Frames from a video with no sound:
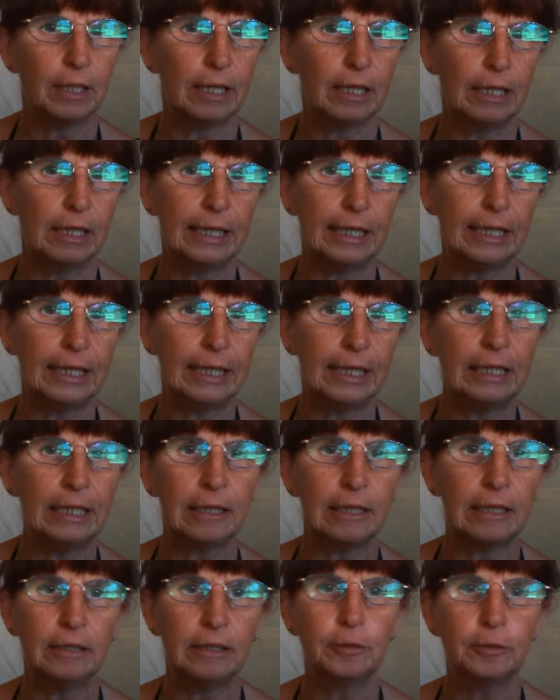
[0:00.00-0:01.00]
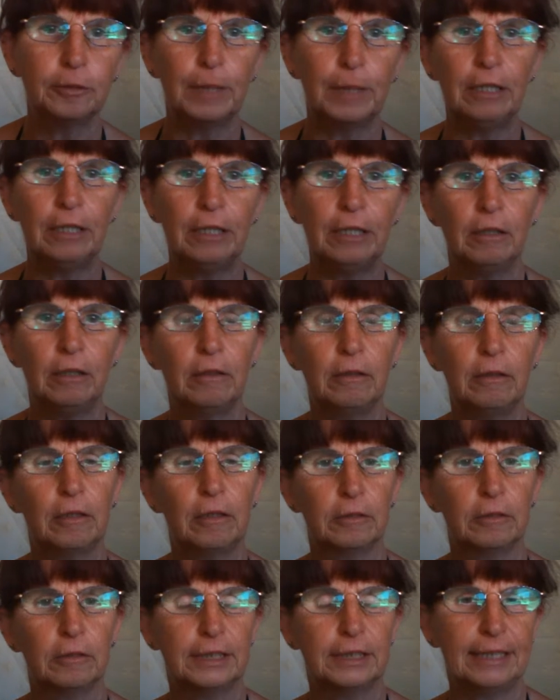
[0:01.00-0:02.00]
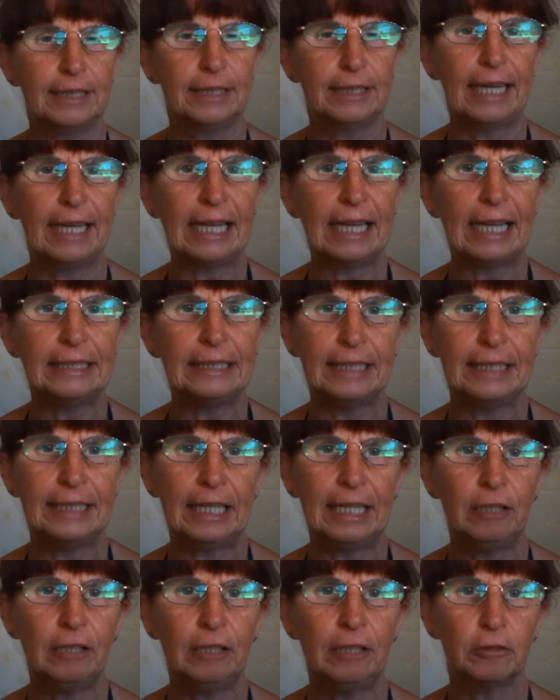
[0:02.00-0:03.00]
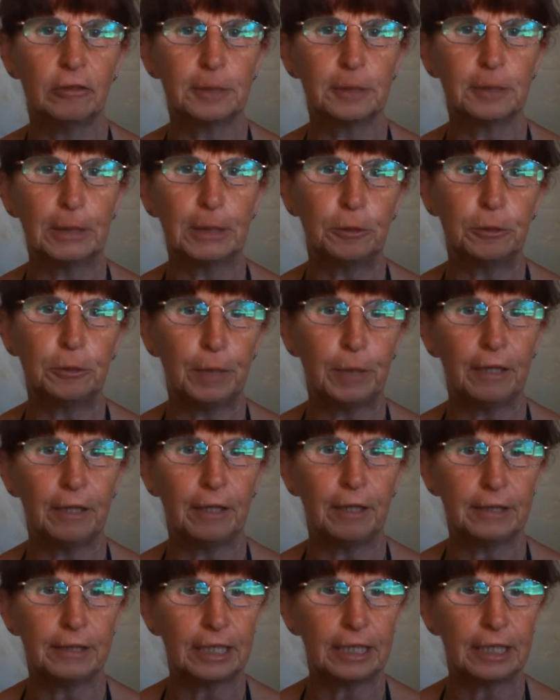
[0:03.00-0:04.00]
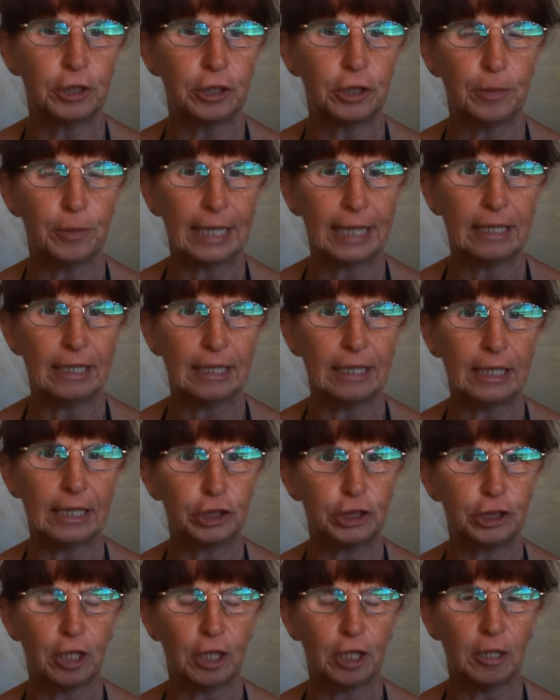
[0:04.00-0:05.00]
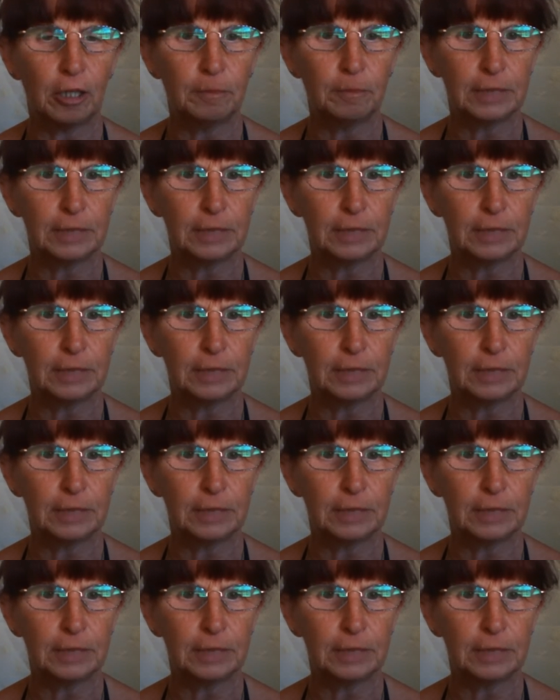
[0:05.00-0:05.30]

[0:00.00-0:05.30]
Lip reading: in England, when you got to say 18 or special birthdays, you had like charms,